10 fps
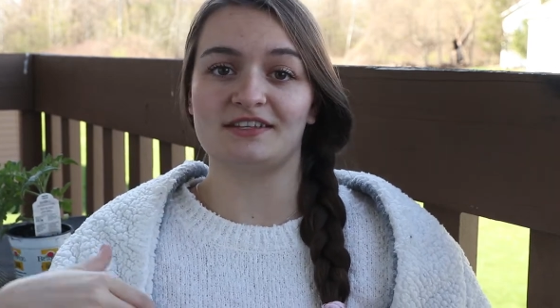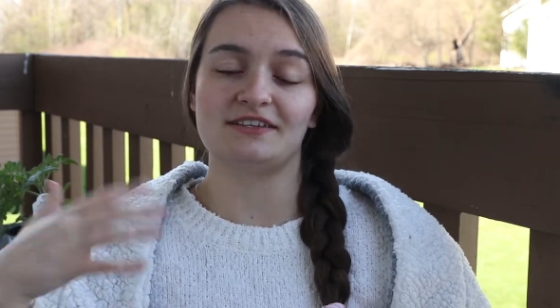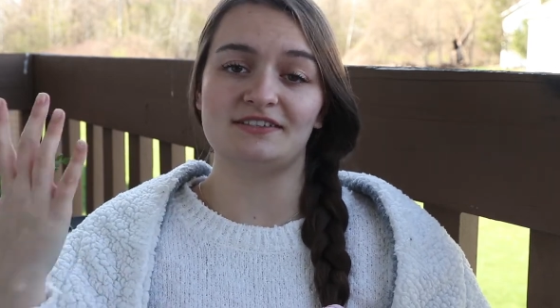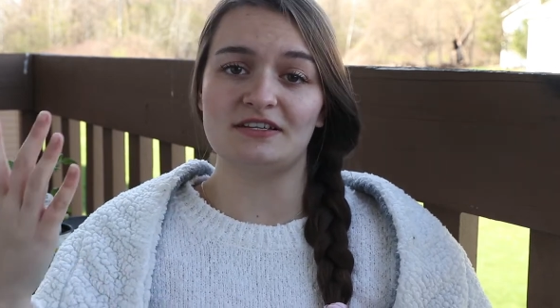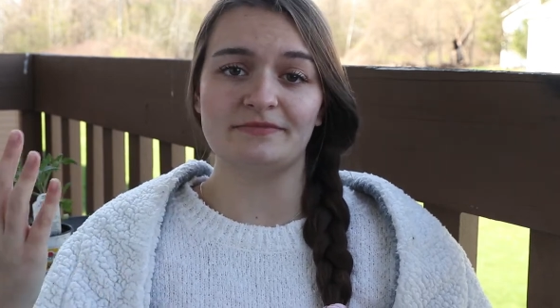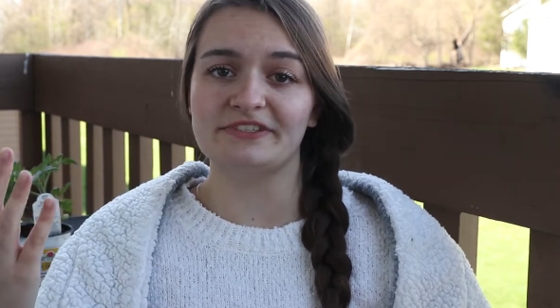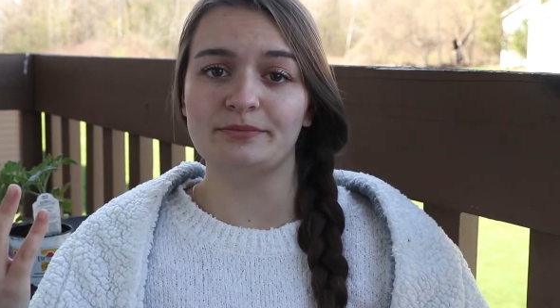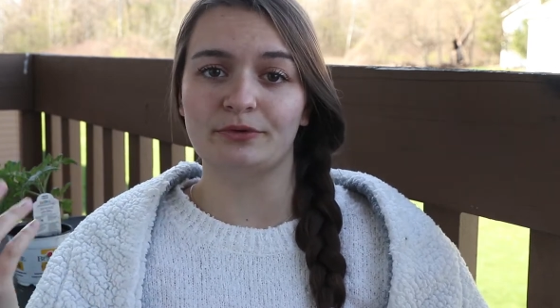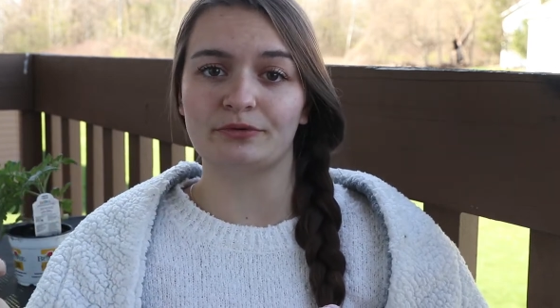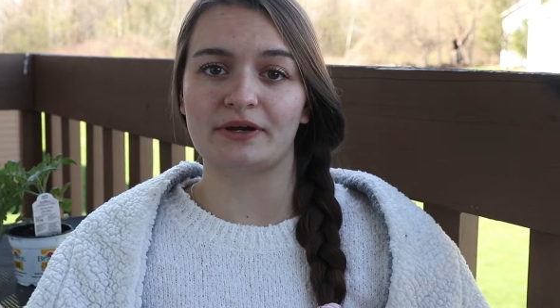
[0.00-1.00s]
Like, seems
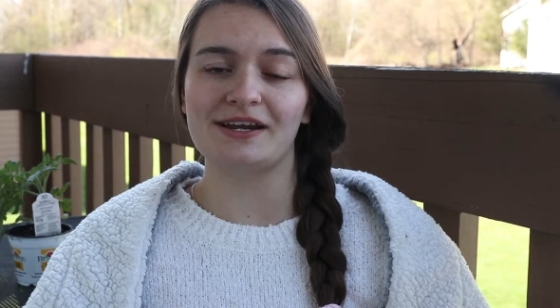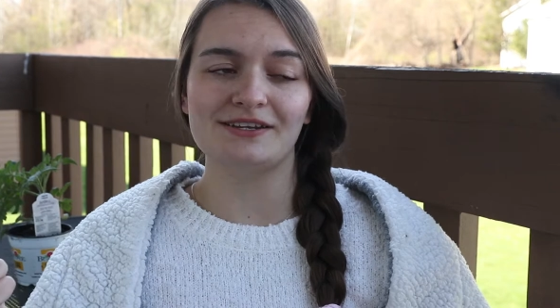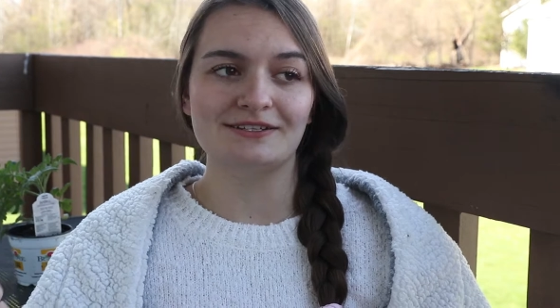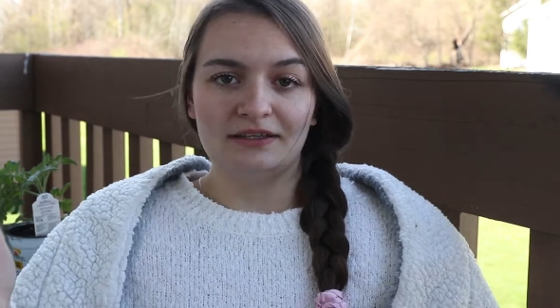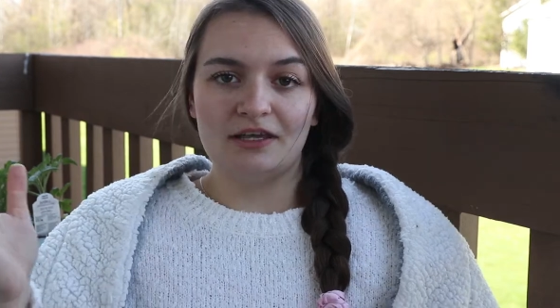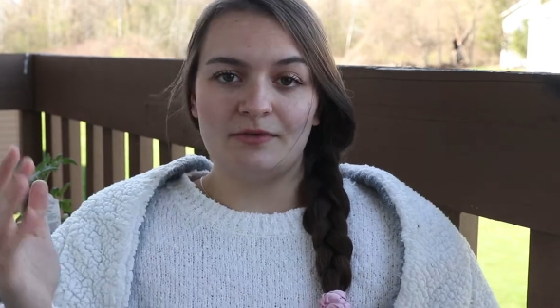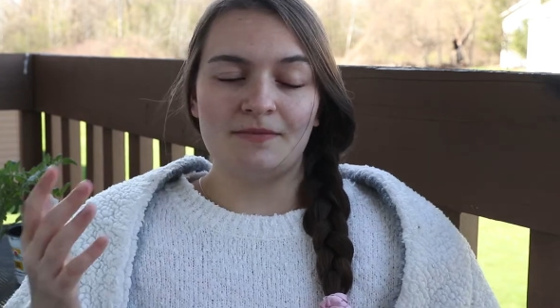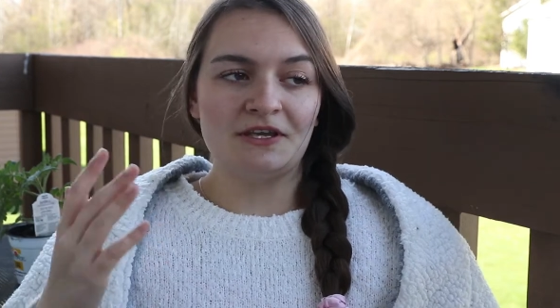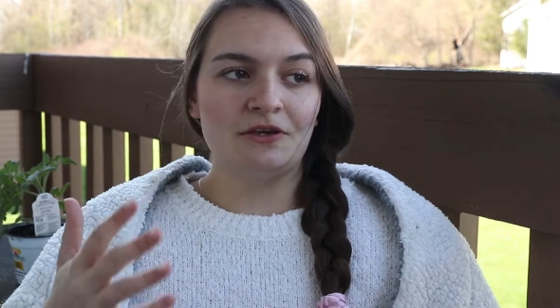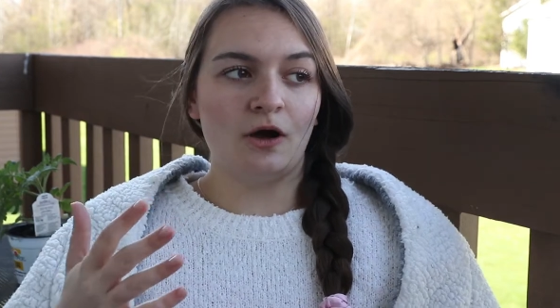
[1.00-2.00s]
simple, right? They
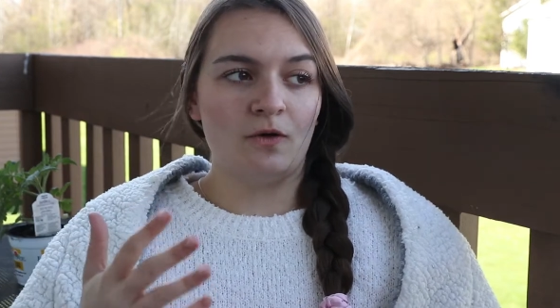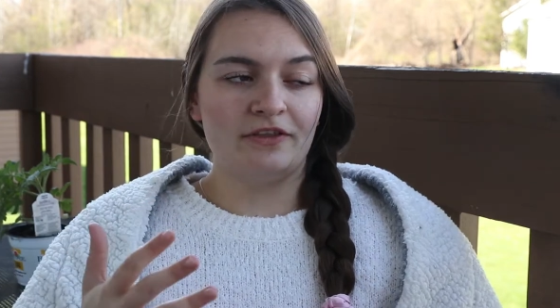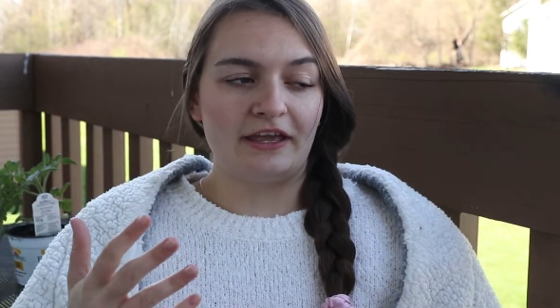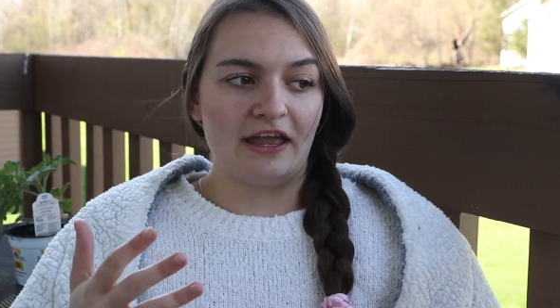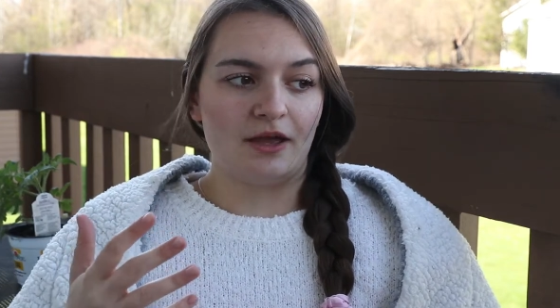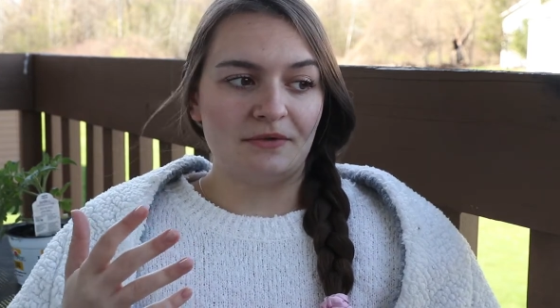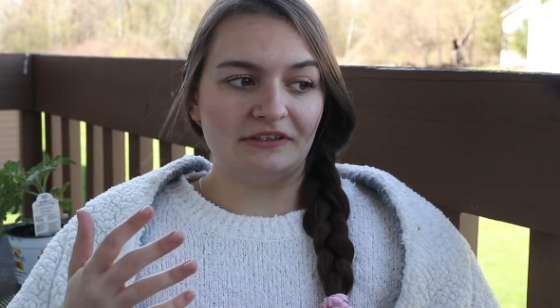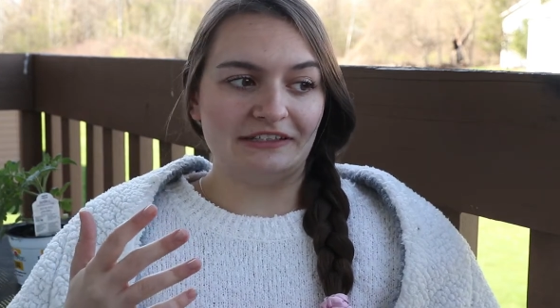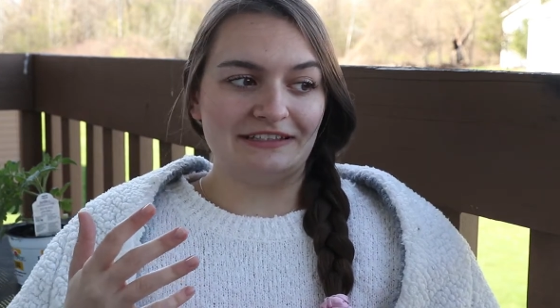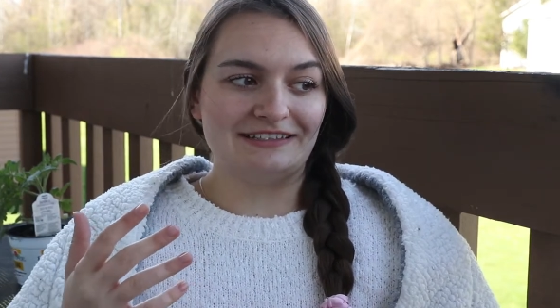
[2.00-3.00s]
made me go in the
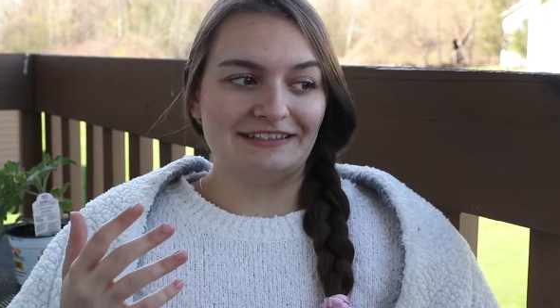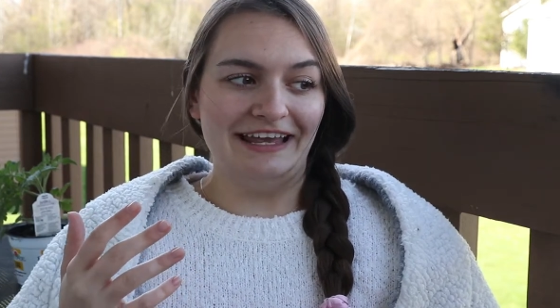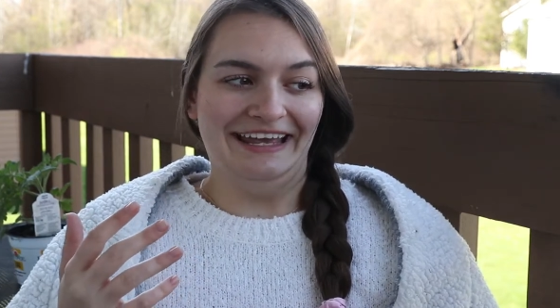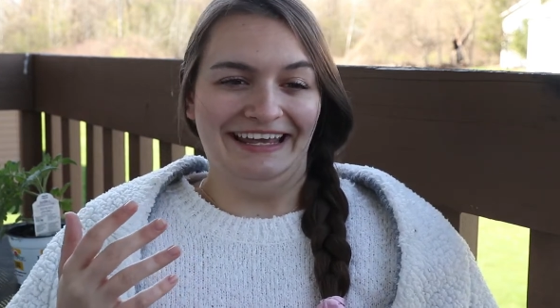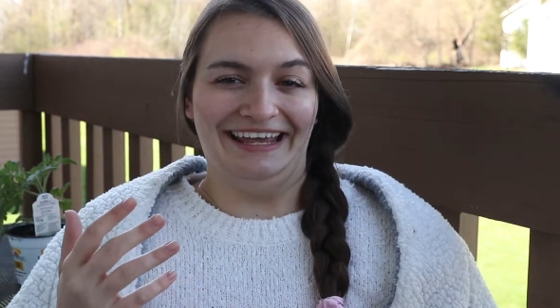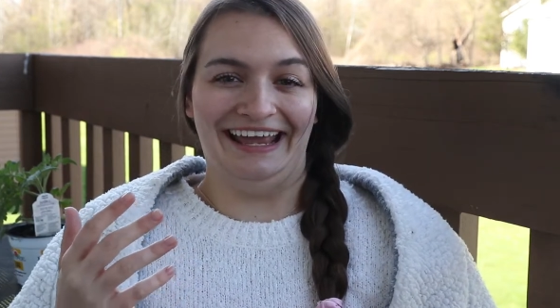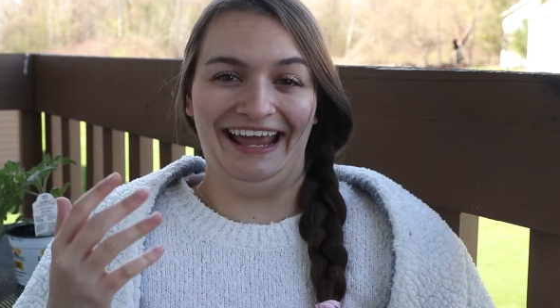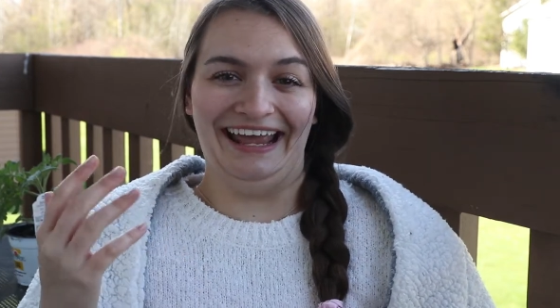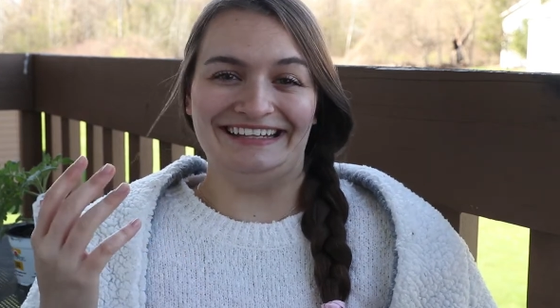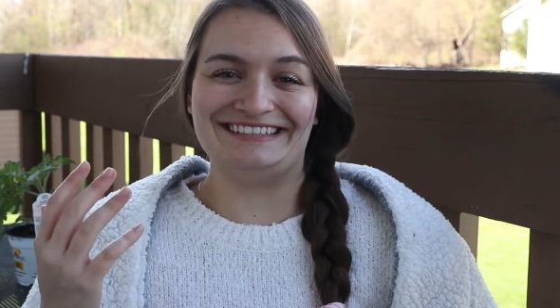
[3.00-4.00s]
ambulance
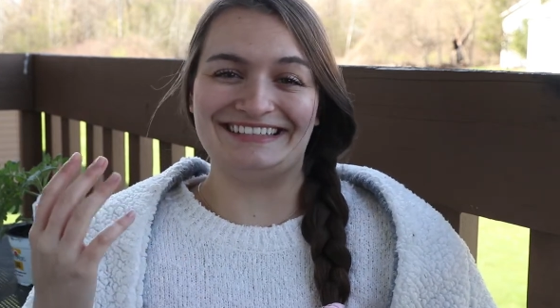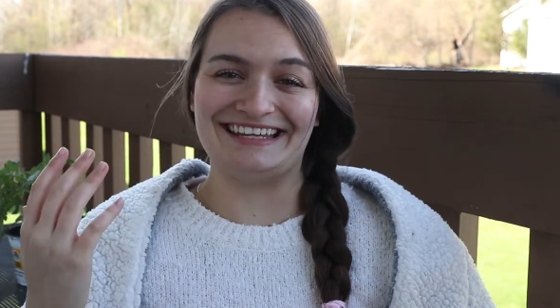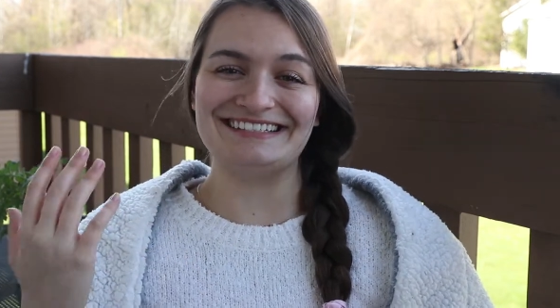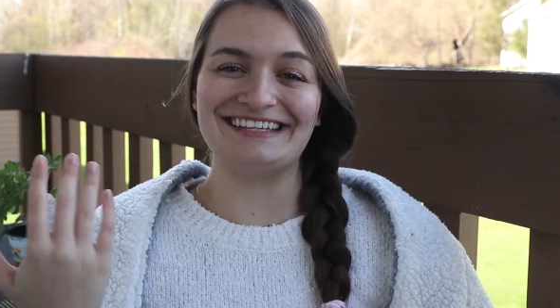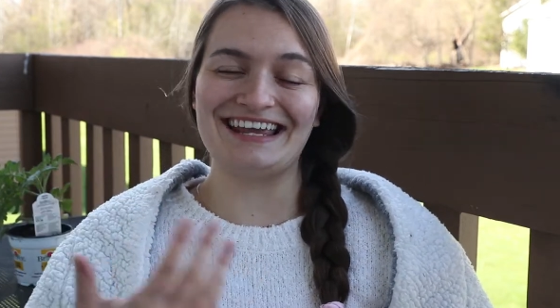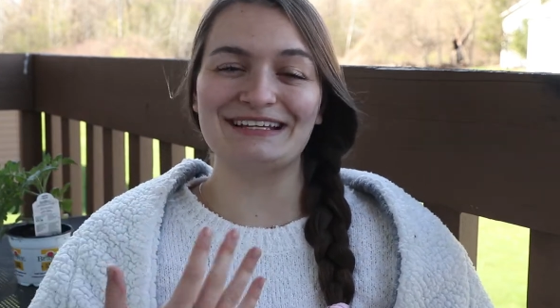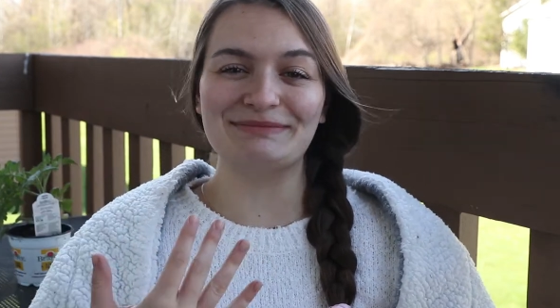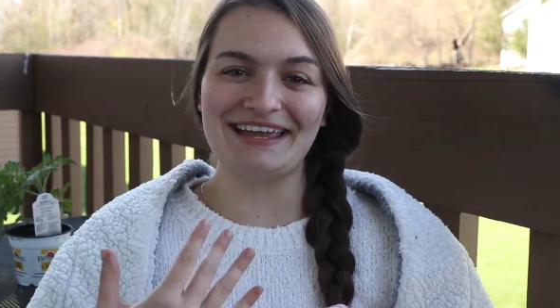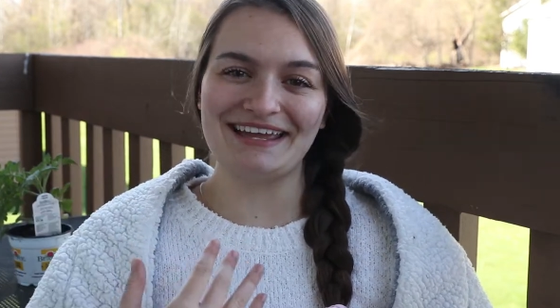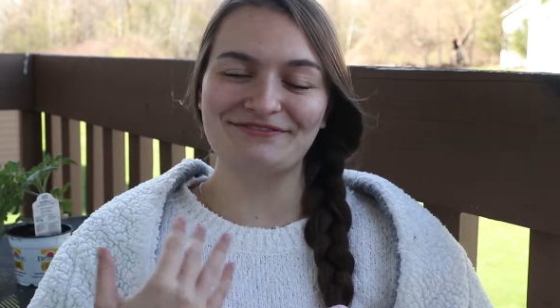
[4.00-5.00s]
and like take
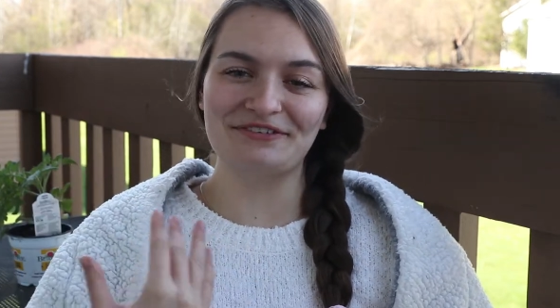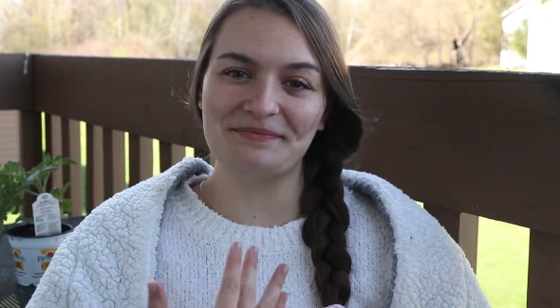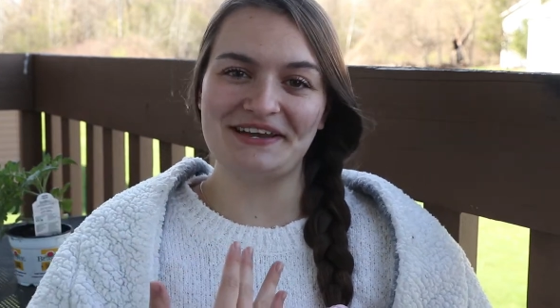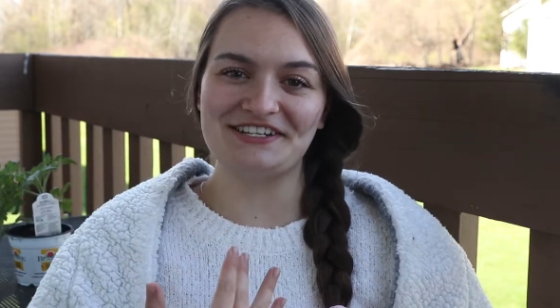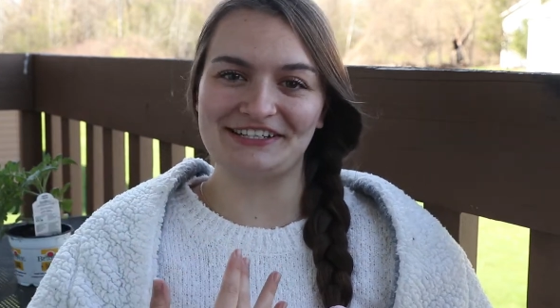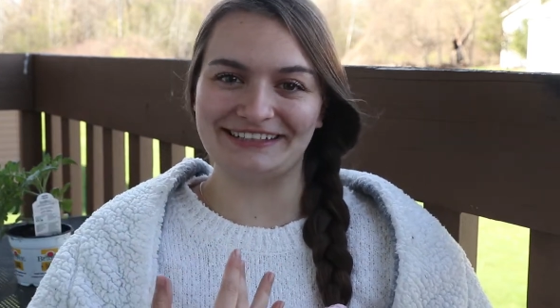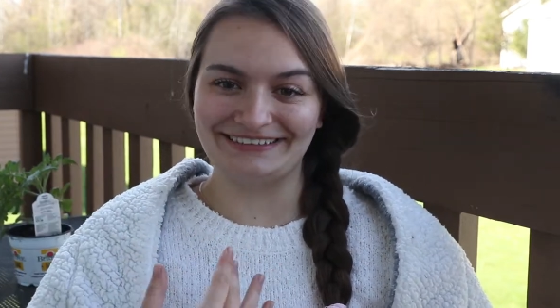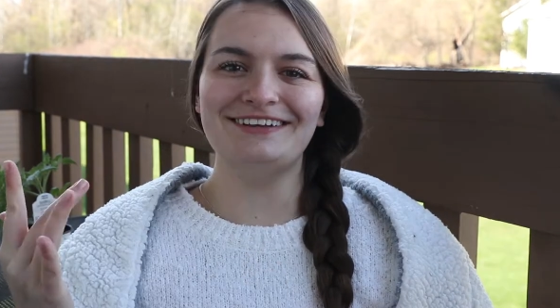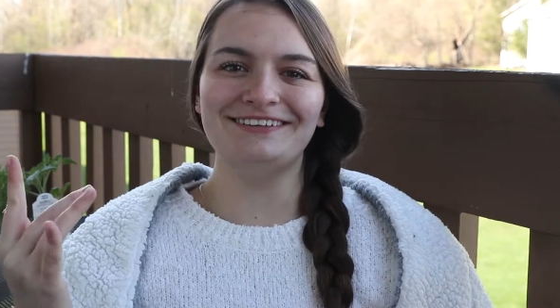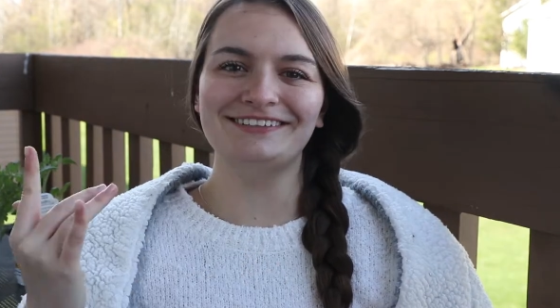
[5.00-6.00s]
my information.